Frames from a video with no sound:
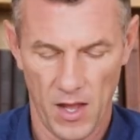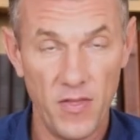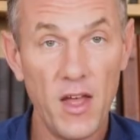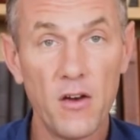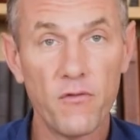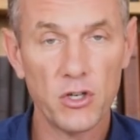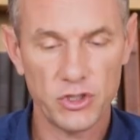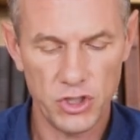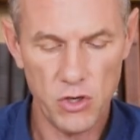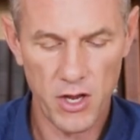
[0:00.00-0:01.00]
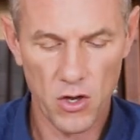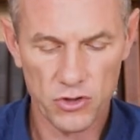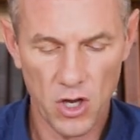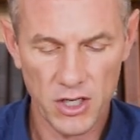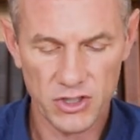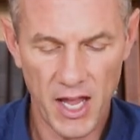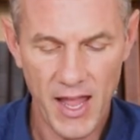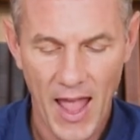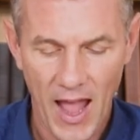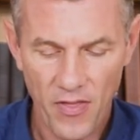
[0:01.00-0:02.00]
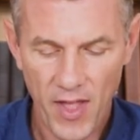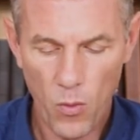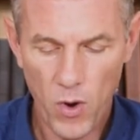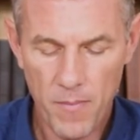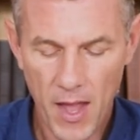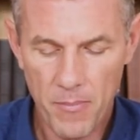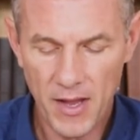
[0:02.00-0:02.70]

And then in verse 2, he goes on to say, and that we may